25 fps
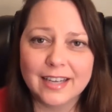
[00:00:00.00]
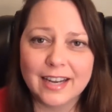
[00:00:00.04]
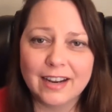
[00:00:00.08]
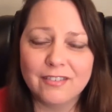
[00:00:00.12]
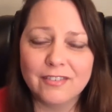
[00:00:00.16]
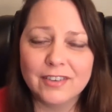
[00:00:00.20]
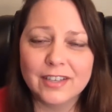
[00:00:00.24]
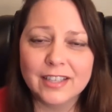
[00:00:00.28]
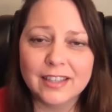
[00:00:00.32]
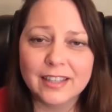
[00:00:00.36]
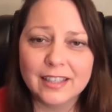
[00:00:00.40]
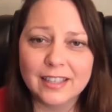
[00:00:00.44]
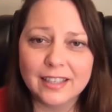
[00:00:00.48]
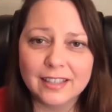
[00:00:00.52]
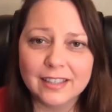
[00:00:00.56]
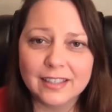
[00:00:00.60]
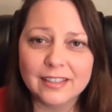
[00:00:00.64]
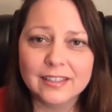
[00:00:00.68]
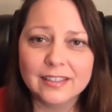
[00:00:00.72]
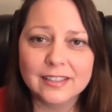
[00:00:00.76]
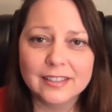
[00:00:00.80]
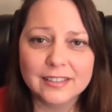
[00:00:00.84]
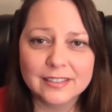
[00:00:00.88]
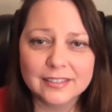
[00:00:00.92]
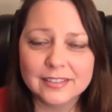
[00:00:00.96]

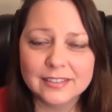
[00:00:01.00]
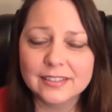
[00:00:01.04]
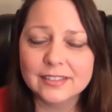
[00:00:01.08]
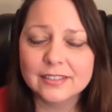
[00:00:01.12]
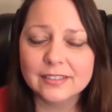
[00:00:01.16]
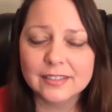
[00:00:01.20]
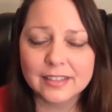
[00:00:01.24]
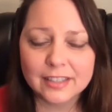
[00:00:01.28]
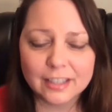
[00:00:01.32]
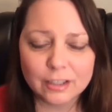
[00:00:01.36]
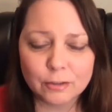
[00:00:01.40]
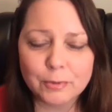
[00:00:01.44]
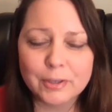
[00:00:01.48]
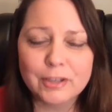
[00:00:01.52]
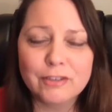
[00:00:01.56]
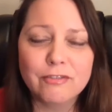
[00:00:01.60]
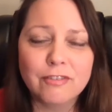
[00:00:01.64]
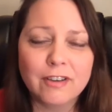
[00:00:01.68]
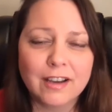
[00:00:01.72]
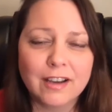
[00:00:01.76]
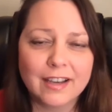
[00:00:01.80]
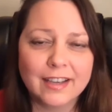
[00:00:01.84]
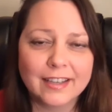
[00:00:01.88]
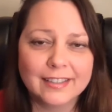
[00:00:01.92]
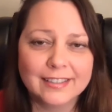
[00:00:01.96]
everything is going to be
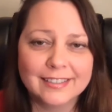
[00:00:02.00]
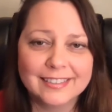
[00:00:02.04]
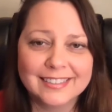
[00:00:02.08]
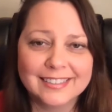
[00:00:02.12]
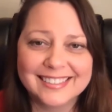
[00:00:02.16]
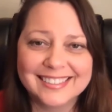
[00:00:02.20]
fine.